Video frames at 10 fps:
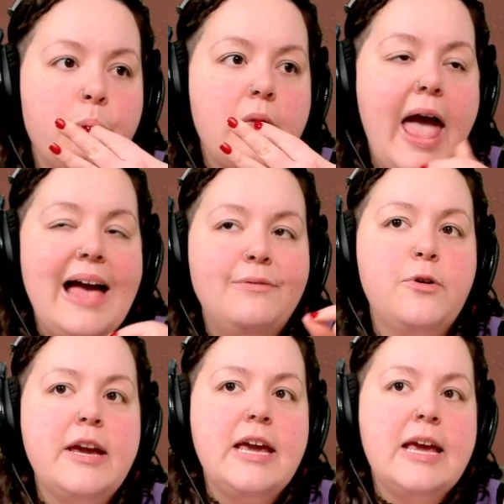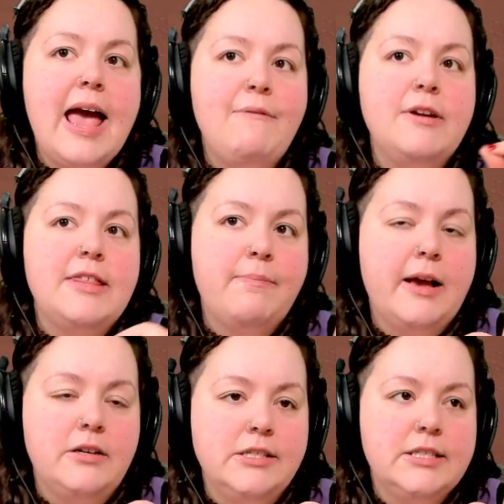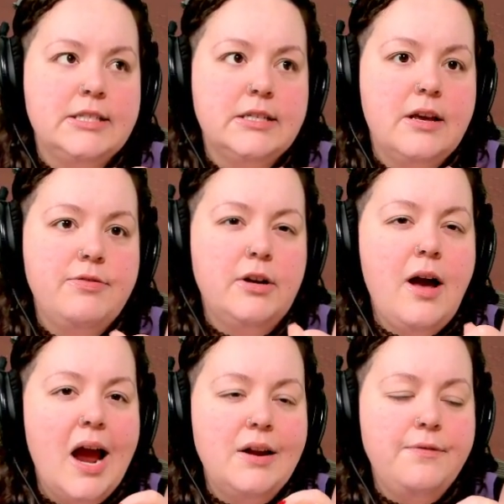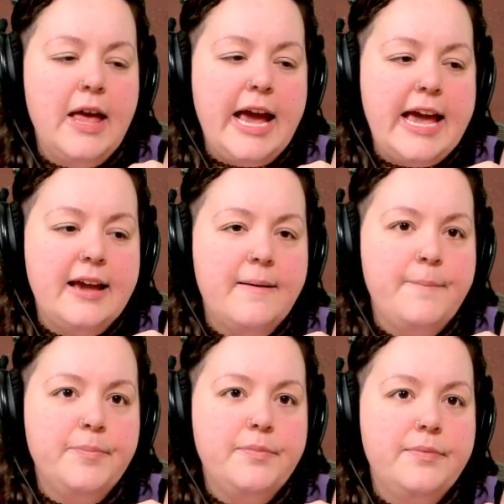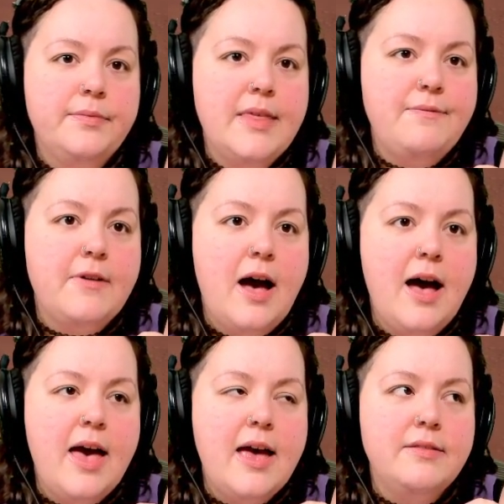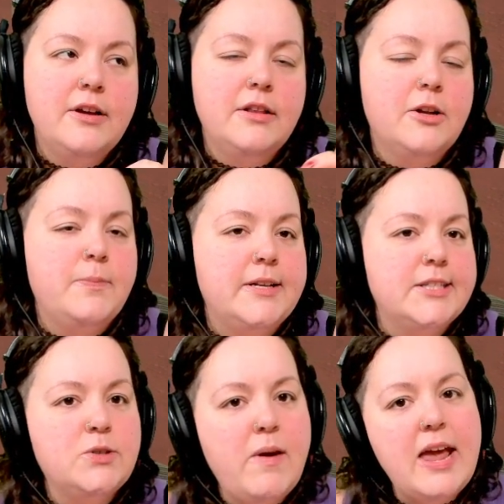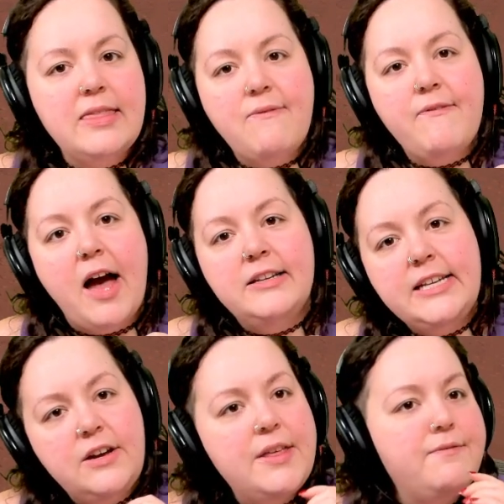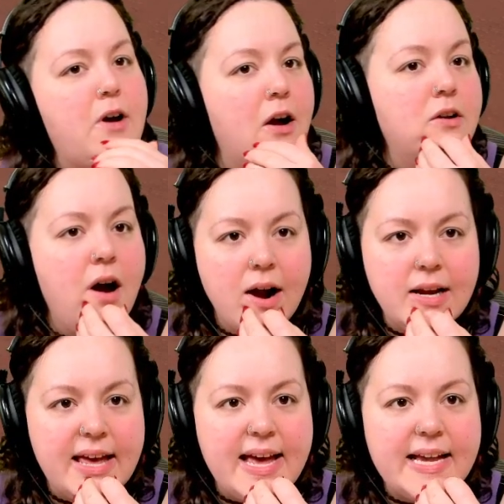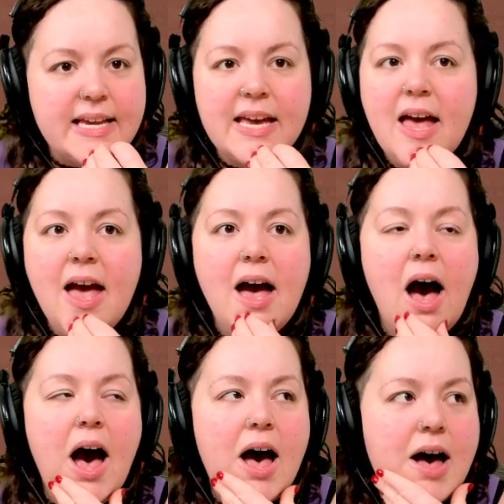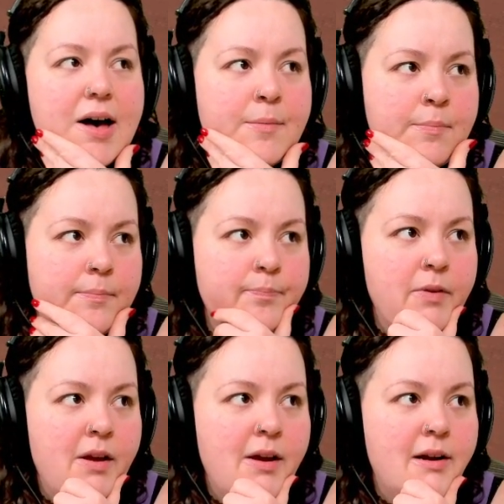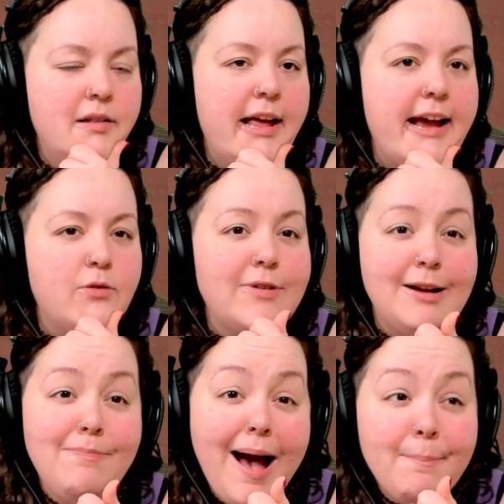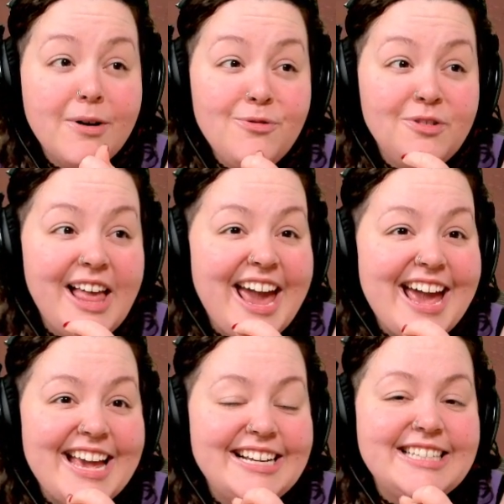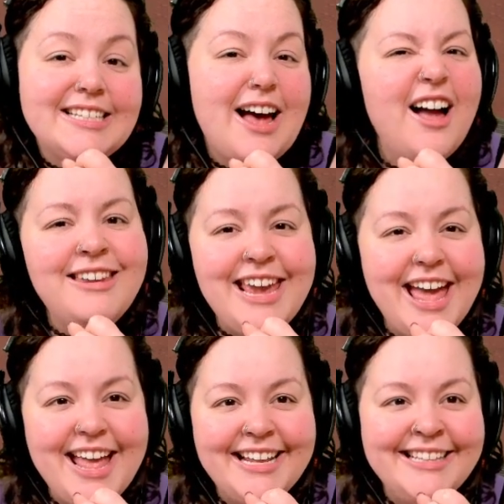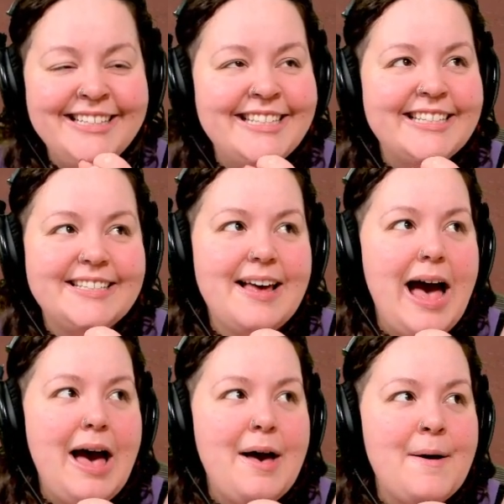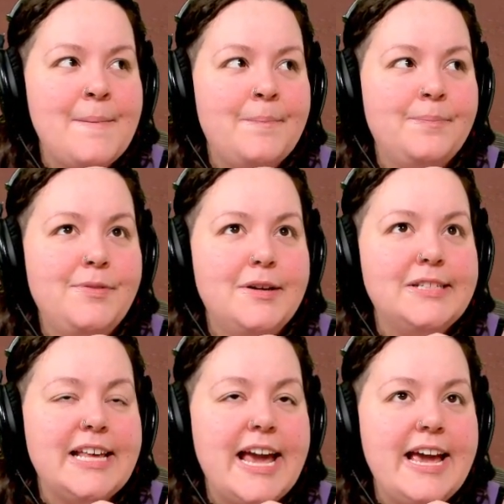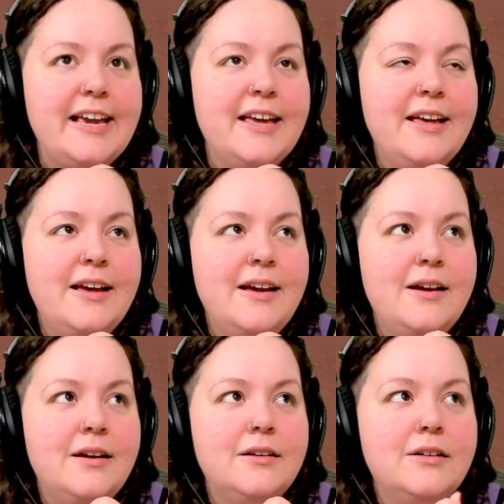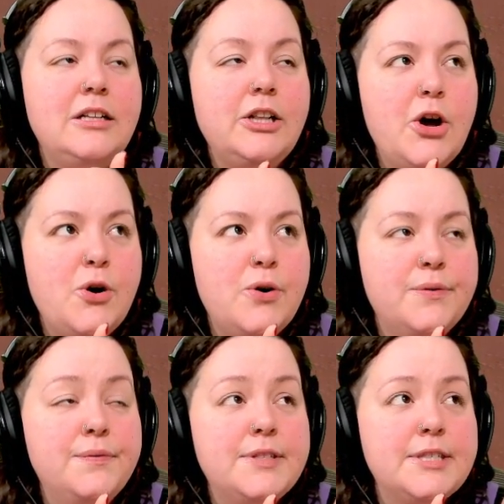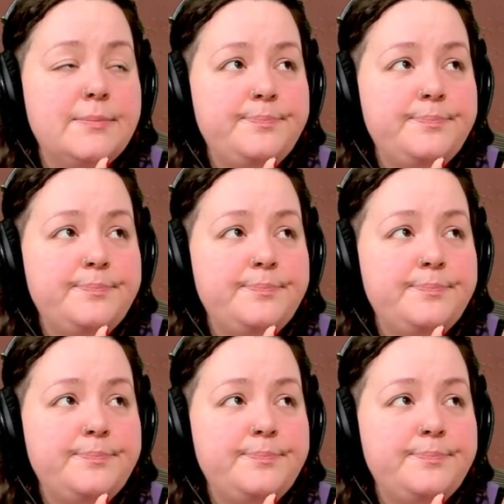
every, everything pickles. They're kind of like They've got their little bit of sweet. They've got dill. They've got garlic, um, like red pepper flakes, onions. Um, there's like cloves,